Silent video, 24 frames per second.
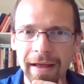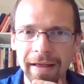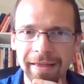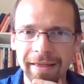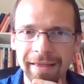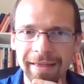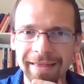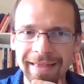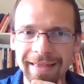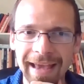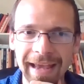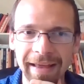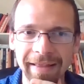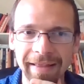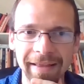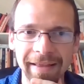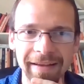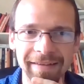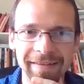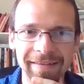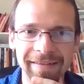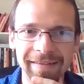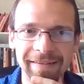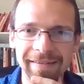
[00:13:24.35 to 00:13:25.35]
a thing
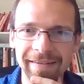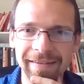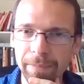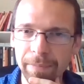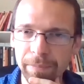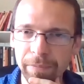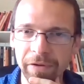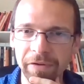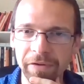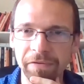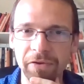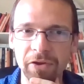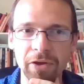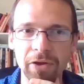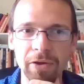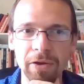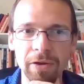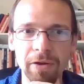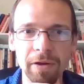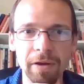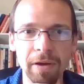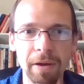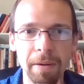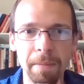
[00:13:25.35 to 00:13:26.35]
that some of
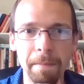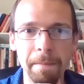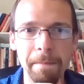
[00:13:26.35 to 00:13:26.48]
you